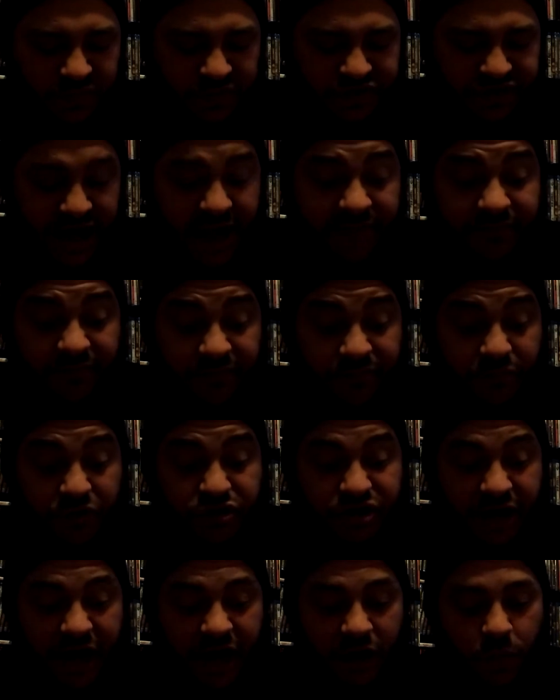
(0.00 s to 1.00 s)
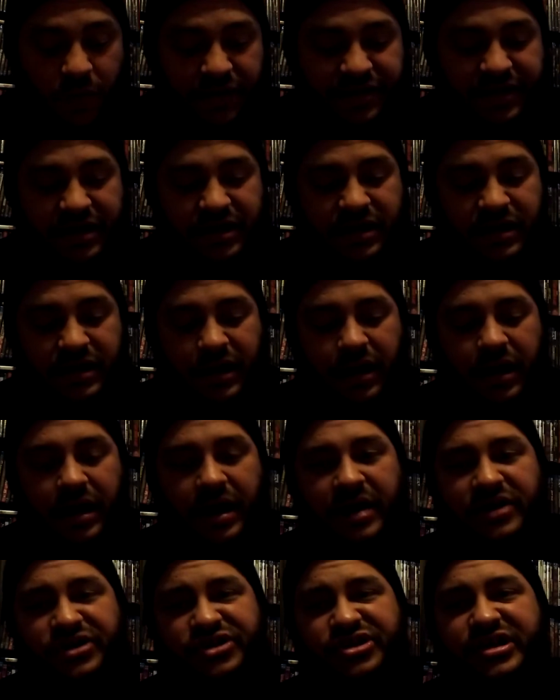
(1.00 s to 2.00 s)
which I have a free trial with it.
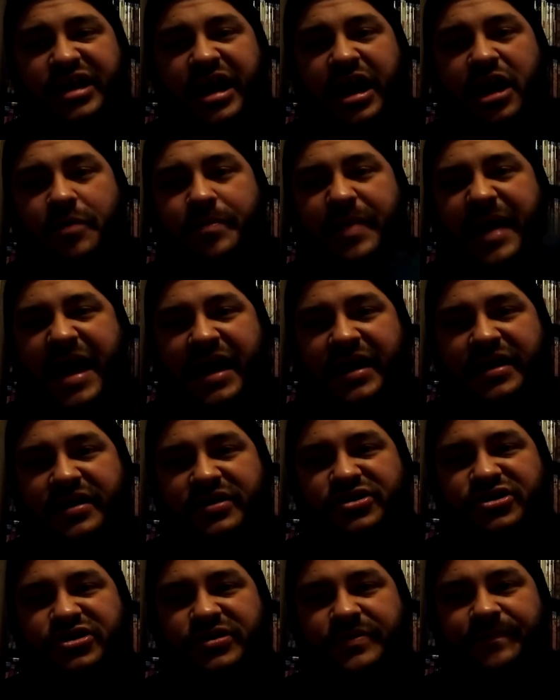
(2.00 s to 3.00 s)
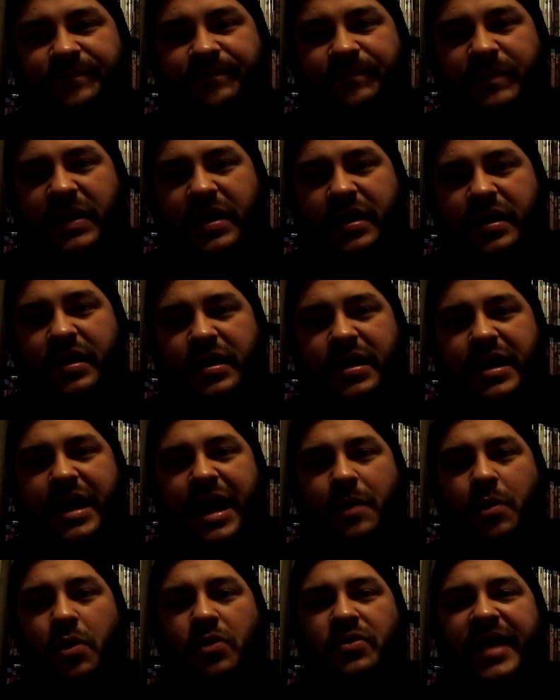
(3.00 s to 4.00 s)
Uh, Scare package.
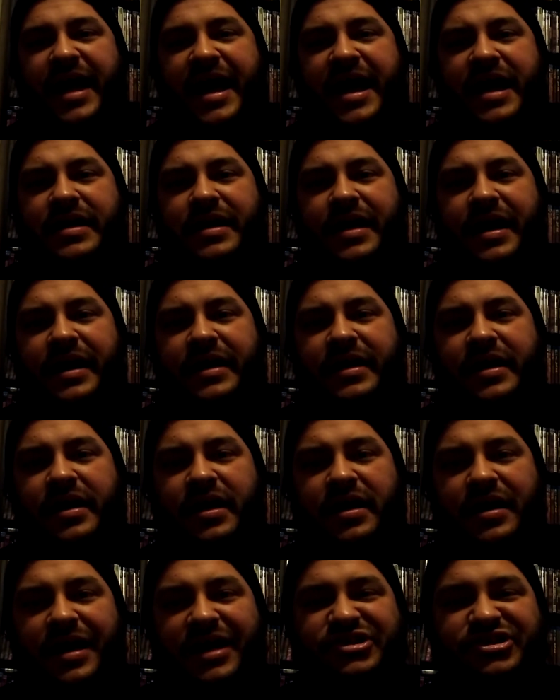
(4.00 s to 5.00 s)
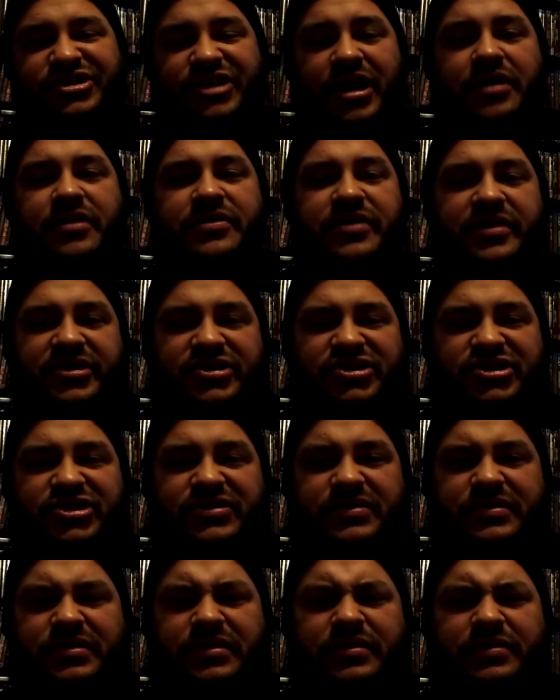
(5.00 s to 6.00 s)
I won't lie. I uh, I started
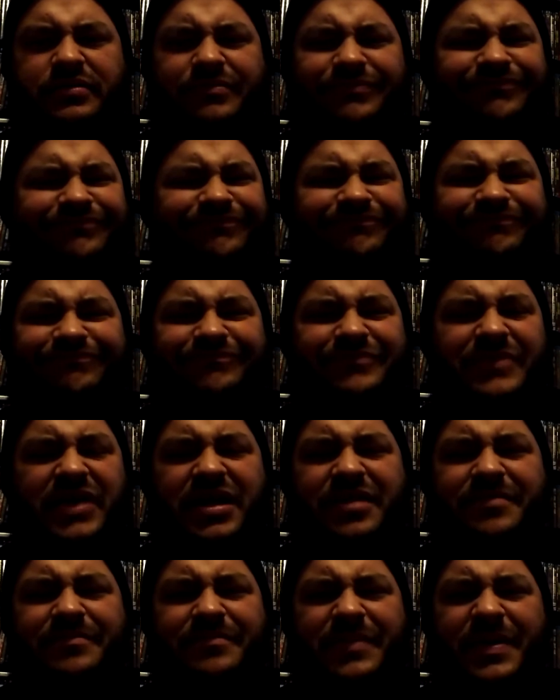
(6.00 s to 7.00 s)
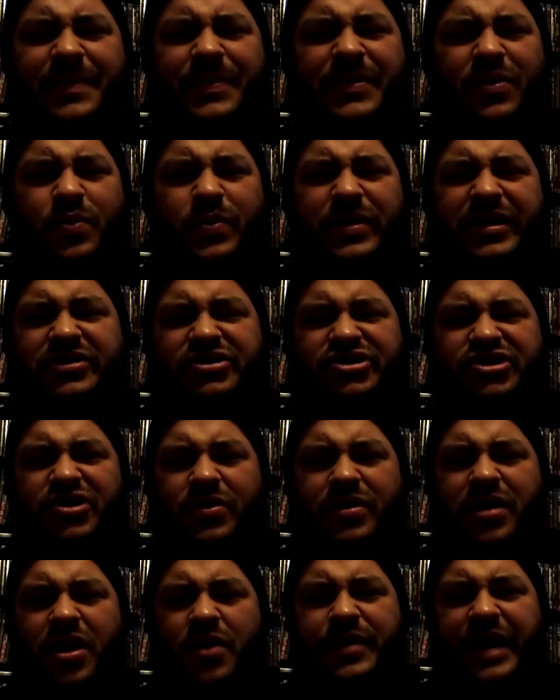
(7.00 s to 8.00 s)
this maybe a week or
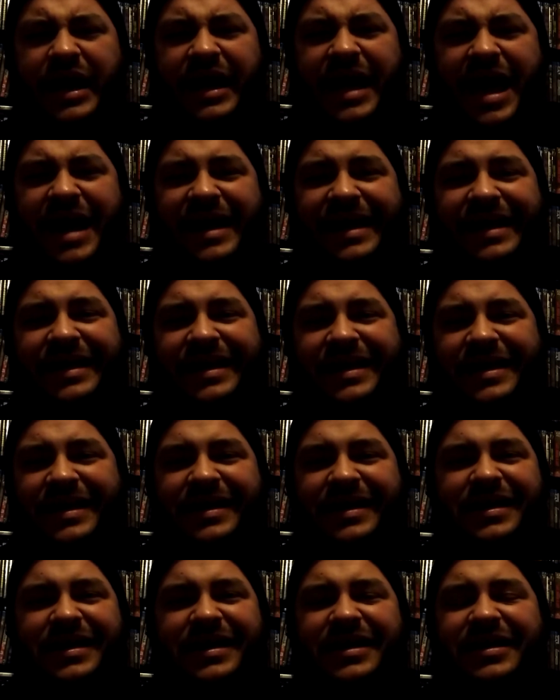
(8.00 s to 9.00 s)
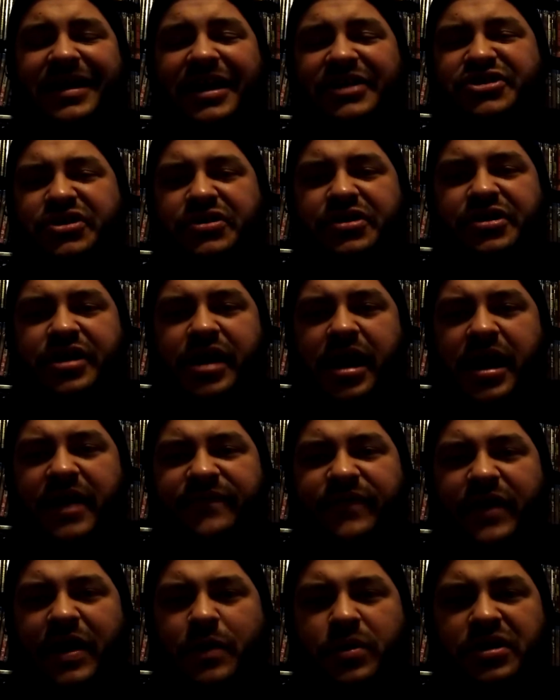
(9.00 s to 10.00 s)
so ago, and I got it, and I turned it
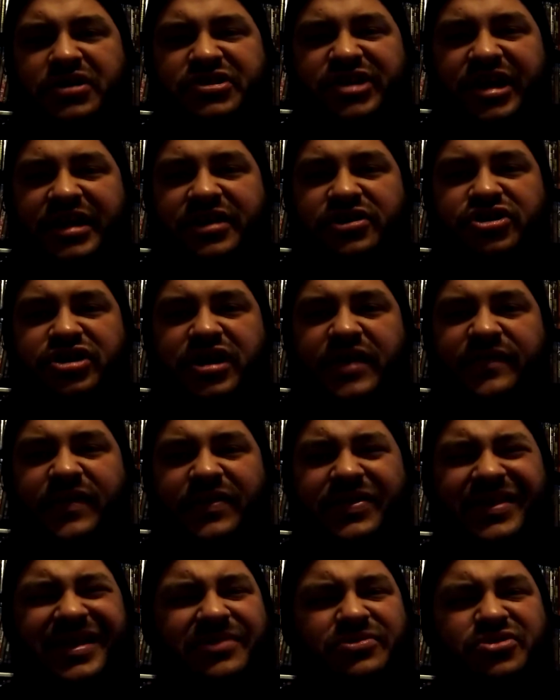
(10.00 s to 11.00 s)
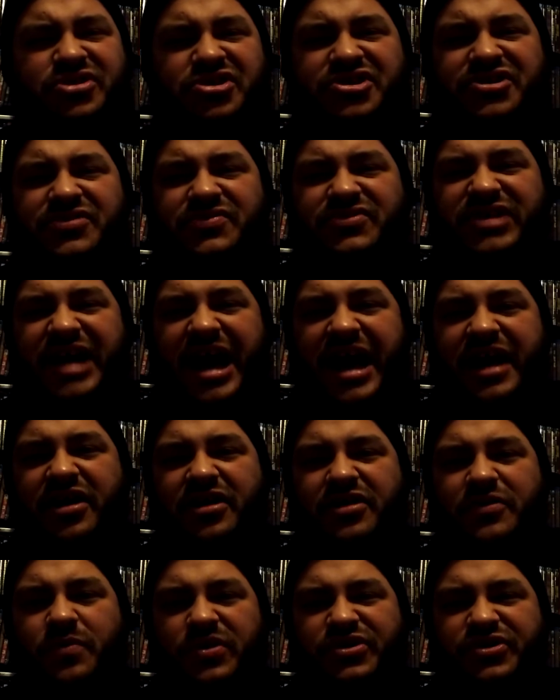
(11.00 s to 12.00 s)
off. I worked second shift. I think I was just too
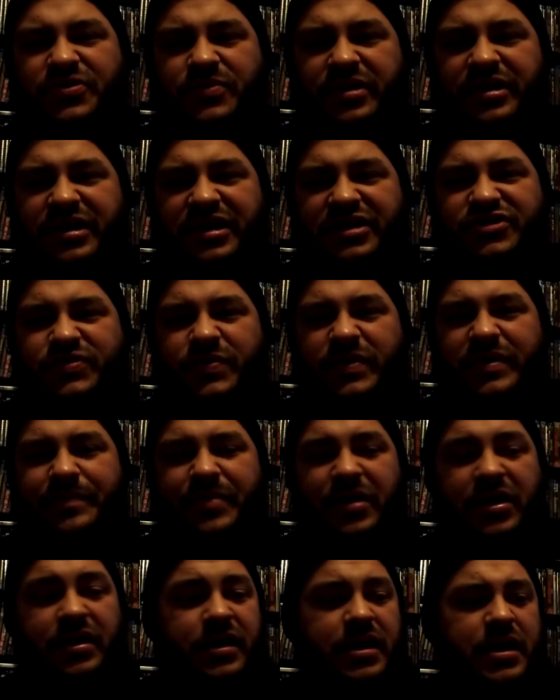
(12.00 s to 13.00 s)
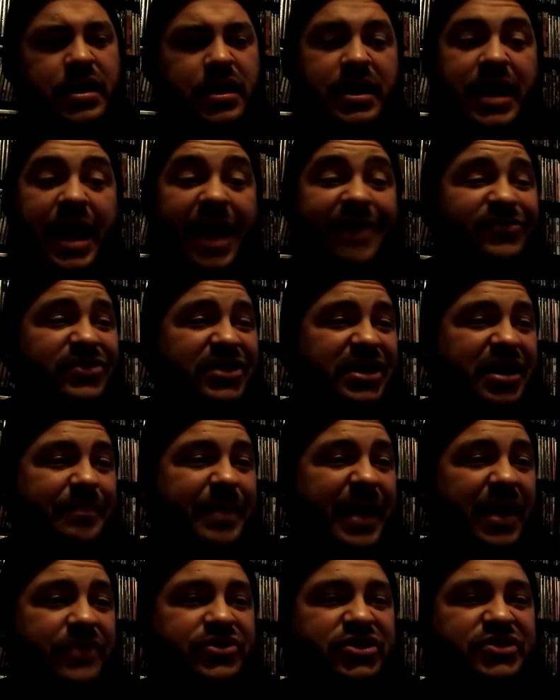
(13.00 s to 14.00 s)
tired and wasn't really into it. But everything
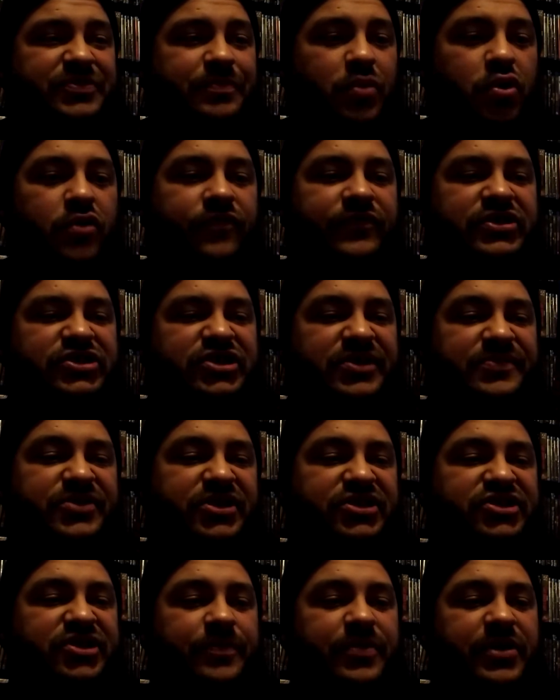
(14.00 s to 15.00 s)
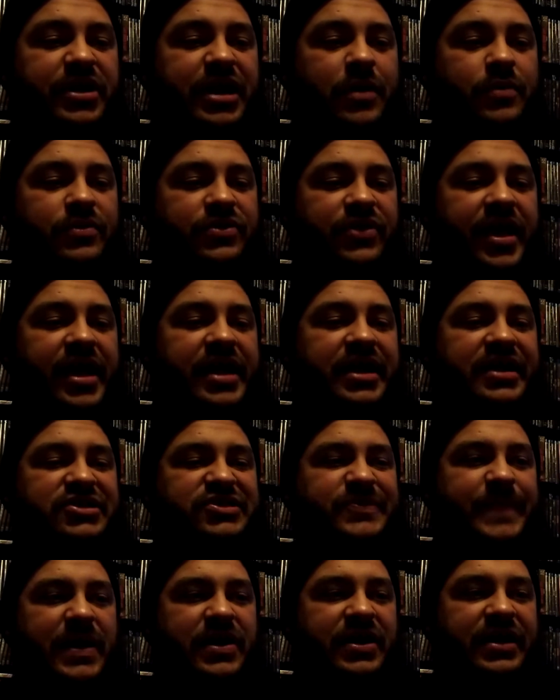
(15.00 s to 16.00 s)
about this movie seems like something I would like.
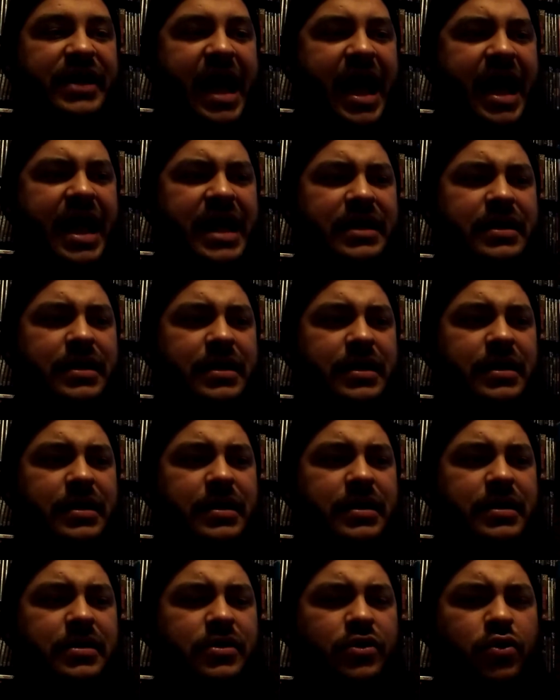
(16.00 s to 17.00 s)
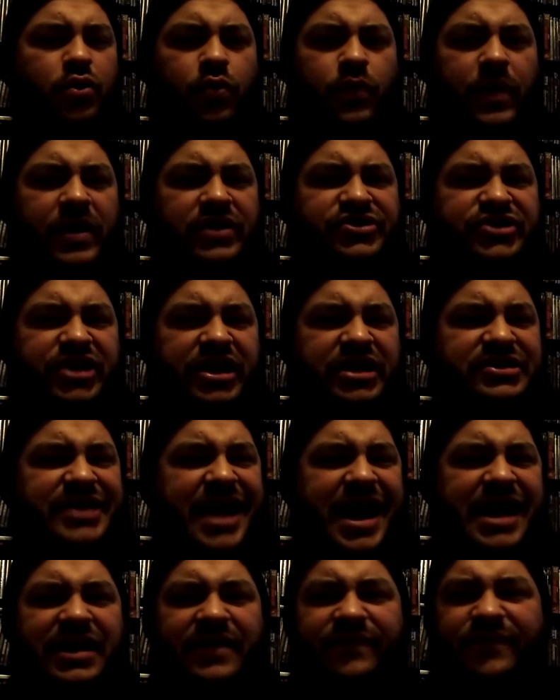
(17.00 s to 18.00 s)
It's about a guy who runs like a
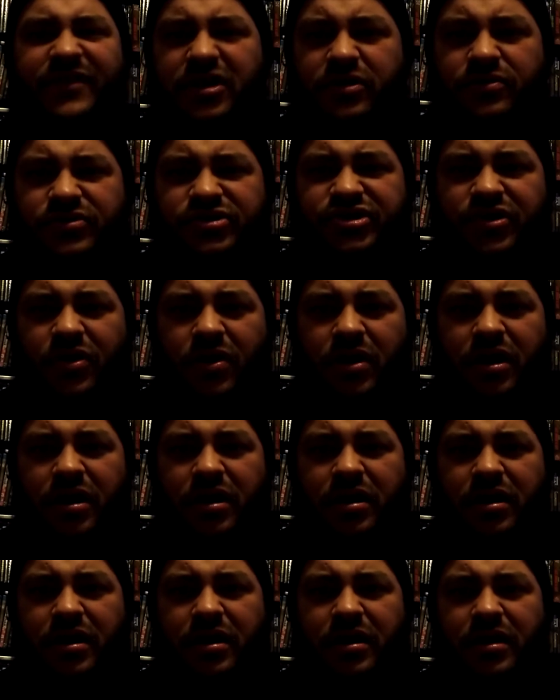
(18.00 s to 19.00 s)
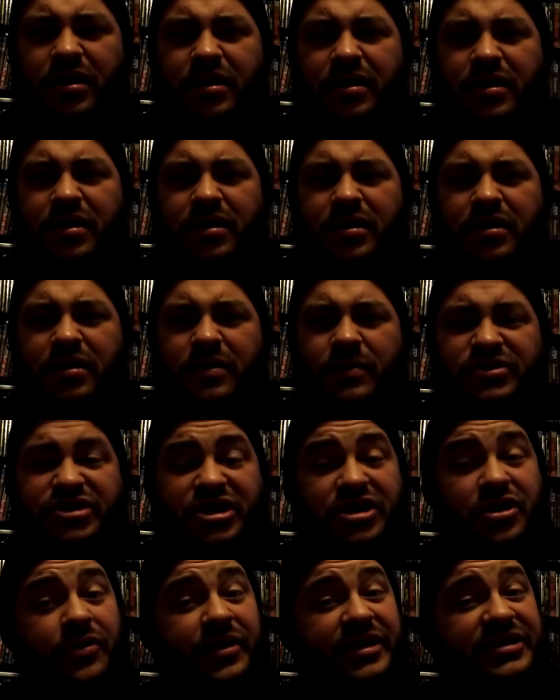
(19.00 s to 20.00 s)
dying video store, which
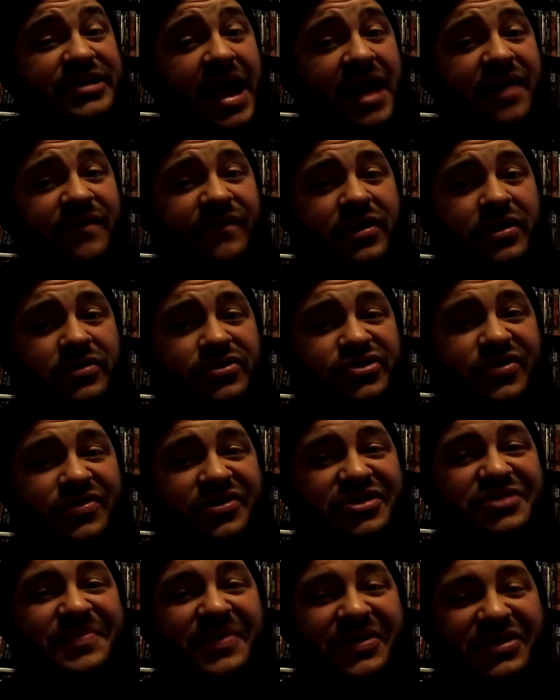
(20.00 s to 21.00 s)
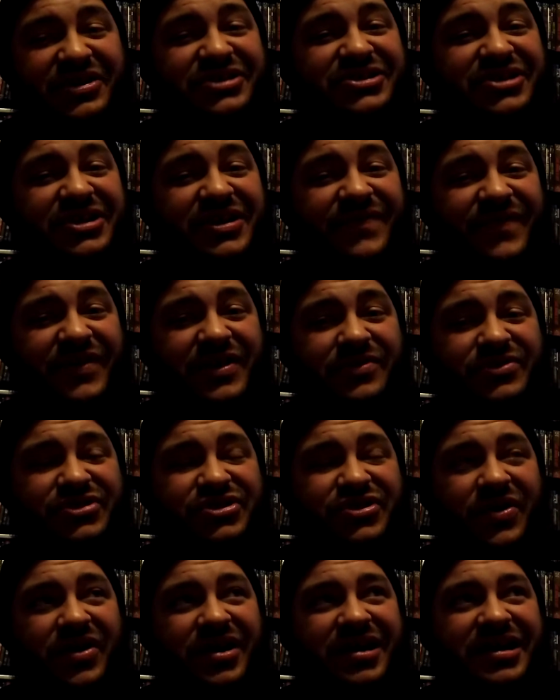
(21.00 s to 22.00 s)
I don't like dying video stores, but he's in a video
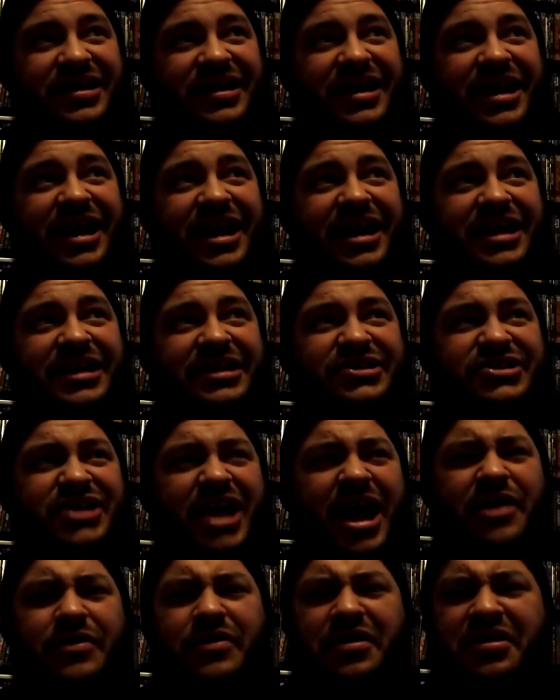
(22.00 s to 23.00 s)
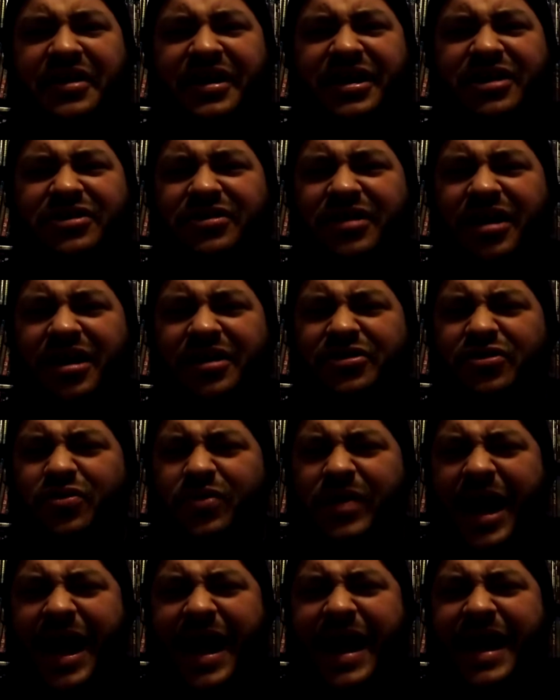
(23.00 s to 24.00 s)
store and he's hiring like a, a new
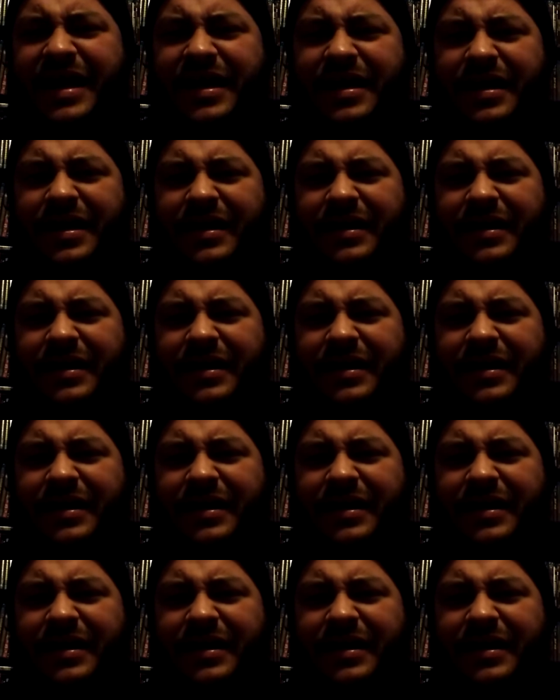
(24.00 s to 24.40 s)
guy.